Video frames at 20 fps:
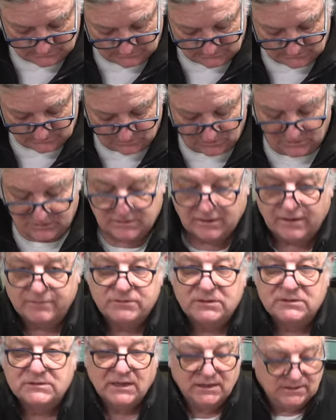you either
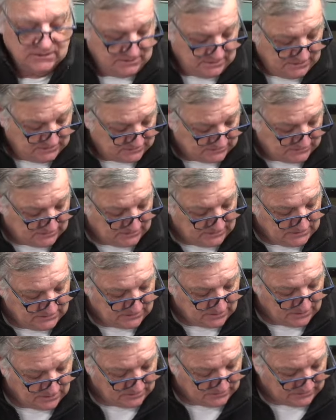have to take the SD
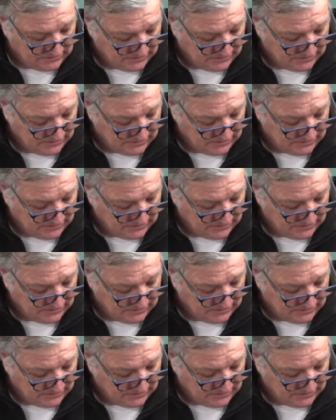card